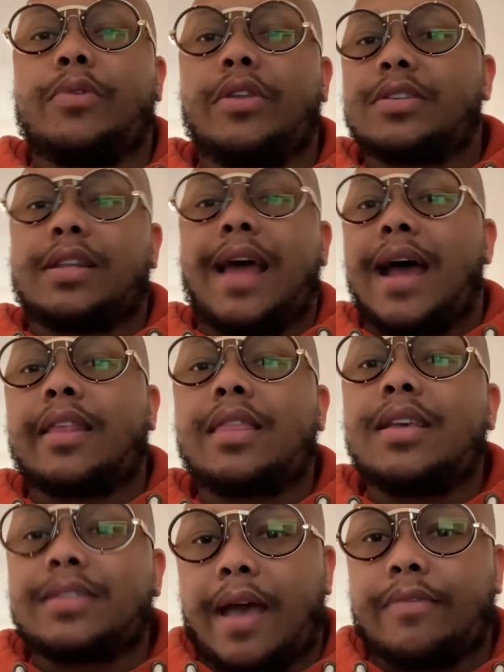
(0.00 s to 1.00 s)
when there's a lot of
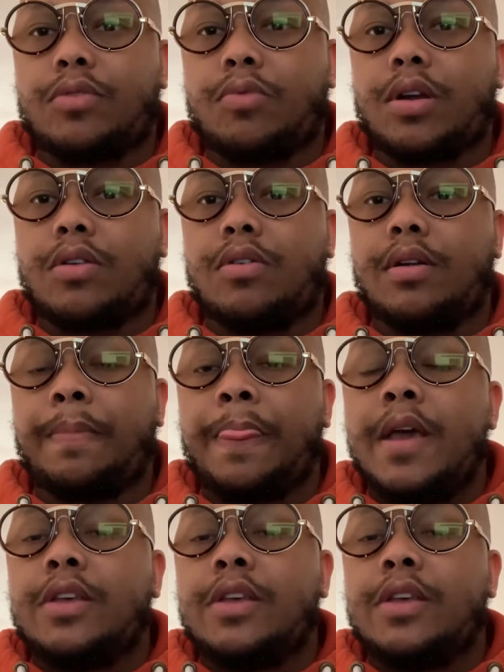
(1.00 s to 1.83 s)
things I have to work on.